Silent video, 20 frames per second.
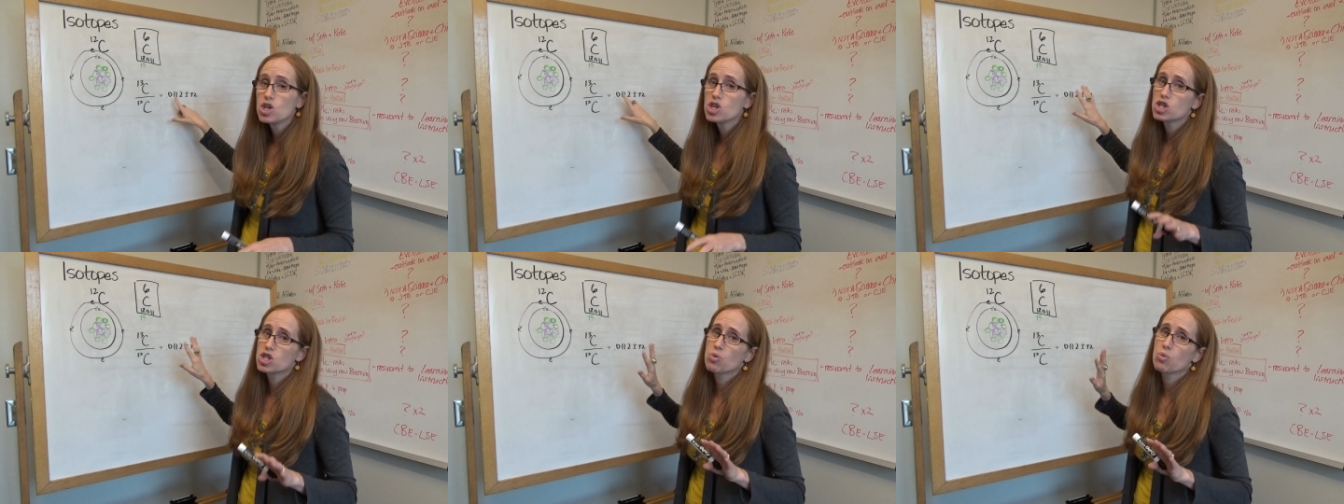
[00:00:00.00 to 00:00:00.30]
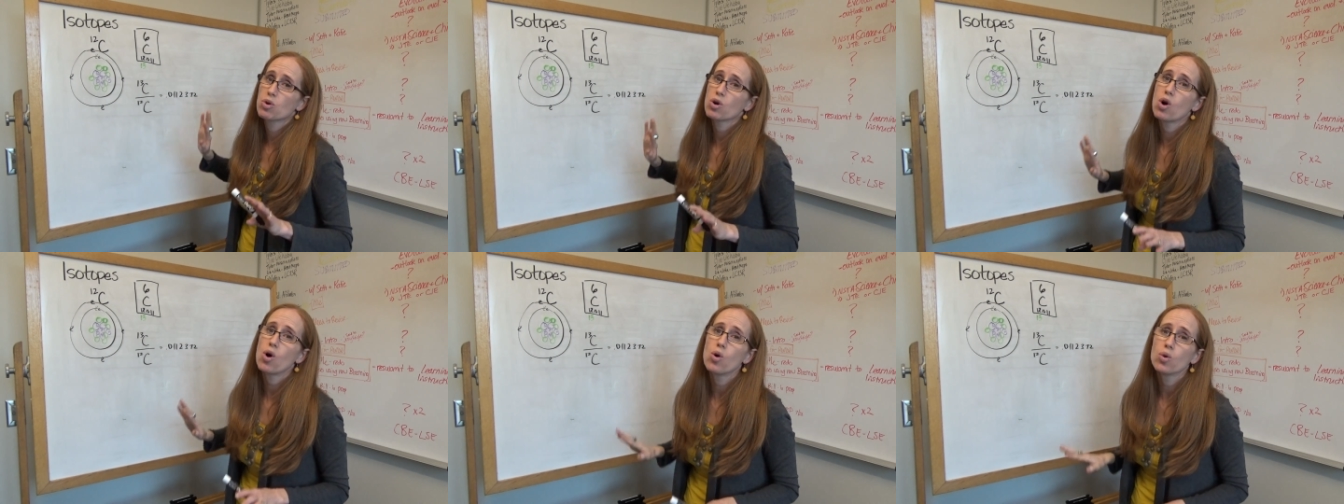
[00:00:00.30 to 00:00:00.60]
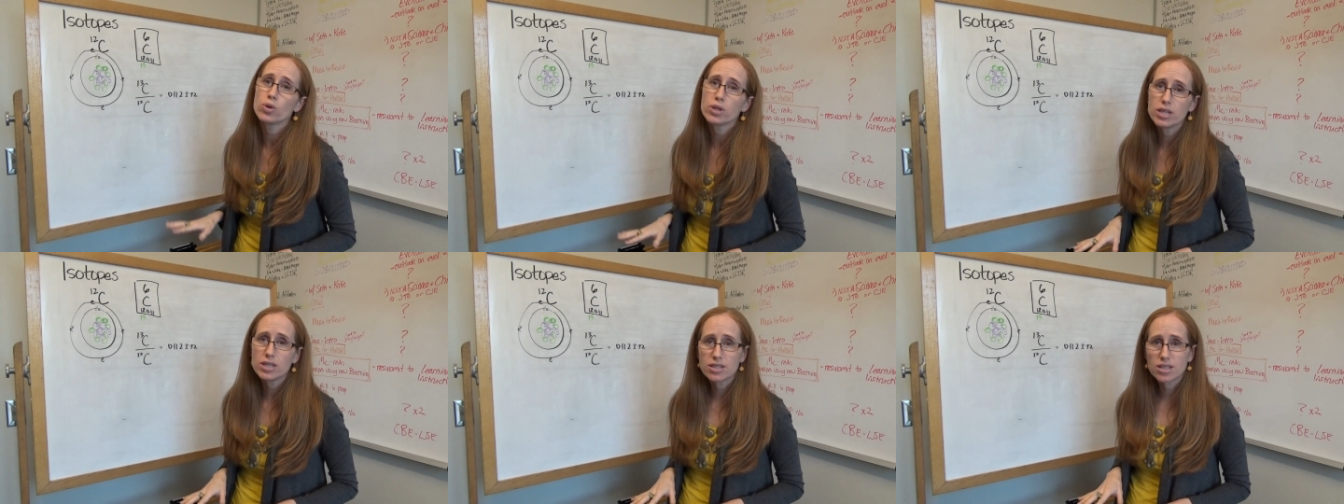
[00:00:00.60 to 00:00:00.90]
So we're
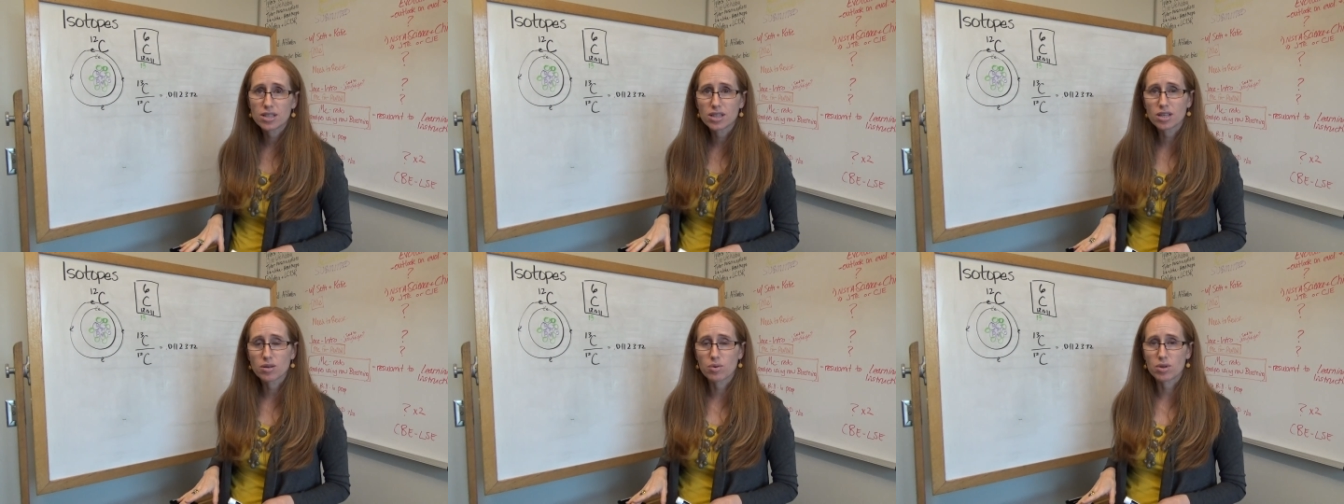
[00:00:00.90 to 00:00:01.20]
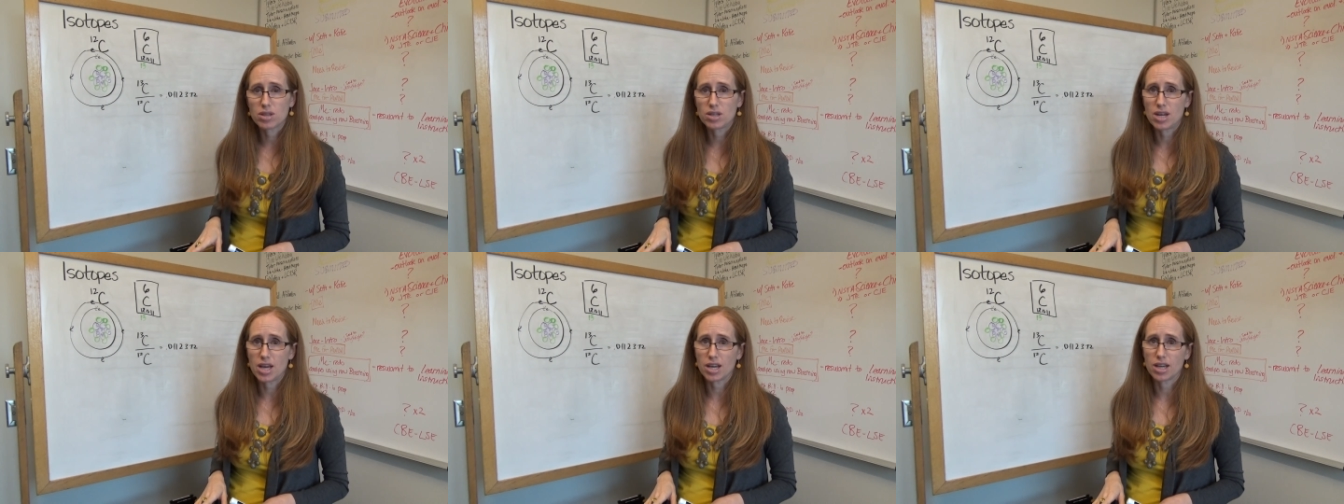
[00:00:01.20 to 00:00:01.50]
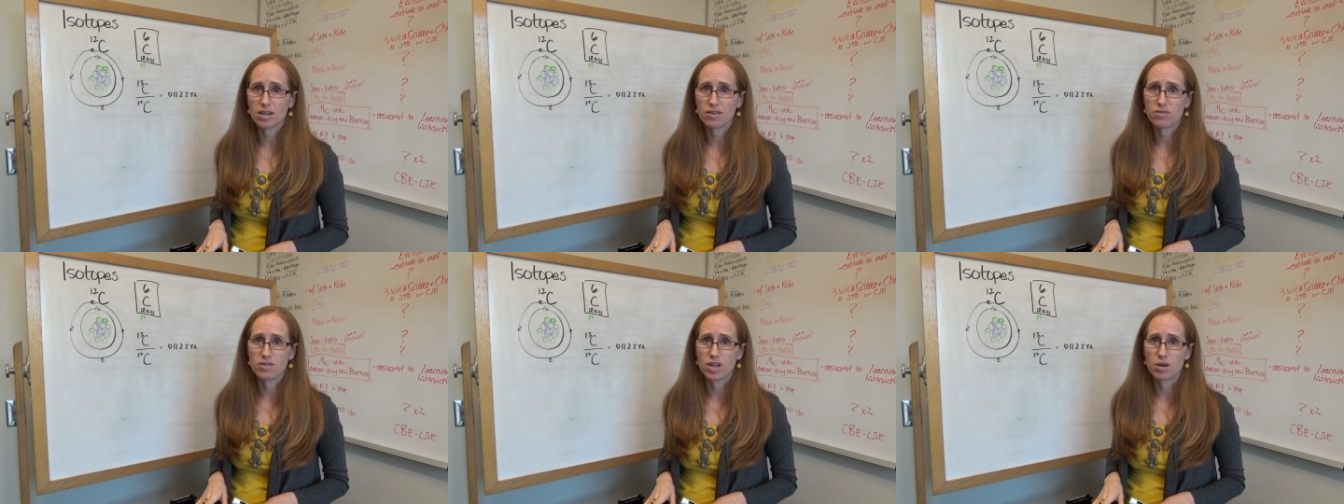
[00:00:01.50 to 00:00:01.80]
only dealing with
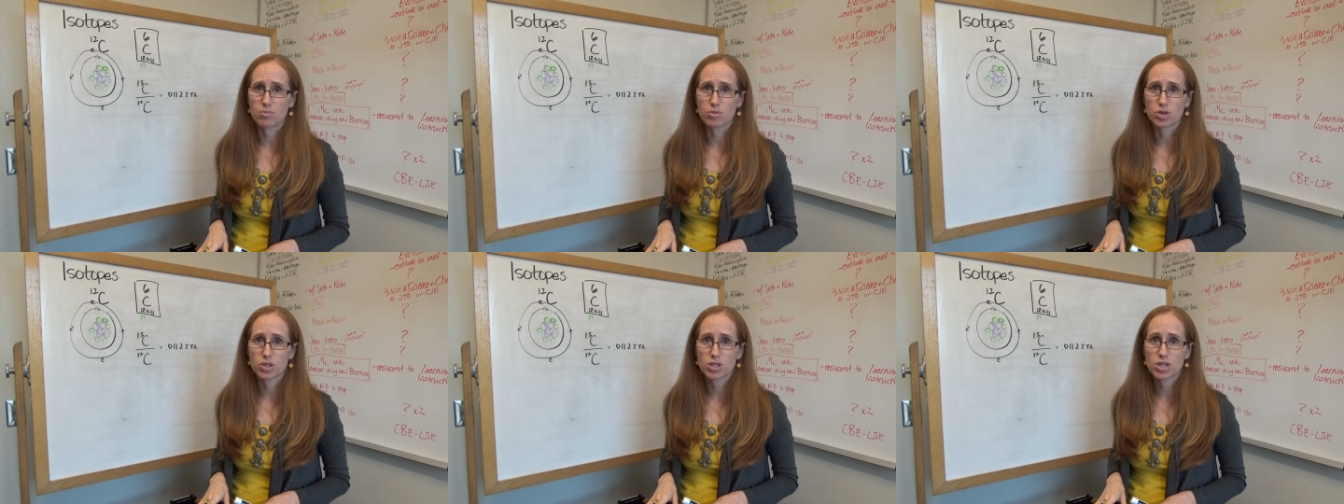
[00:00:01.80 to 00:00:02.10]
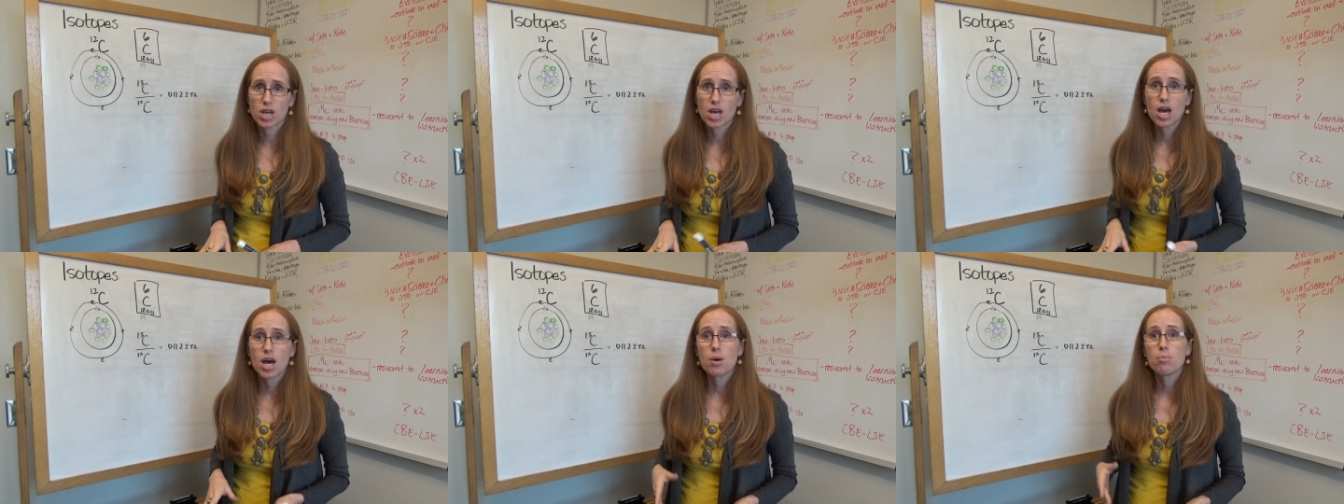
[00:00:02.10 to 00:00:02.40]
negative numbers.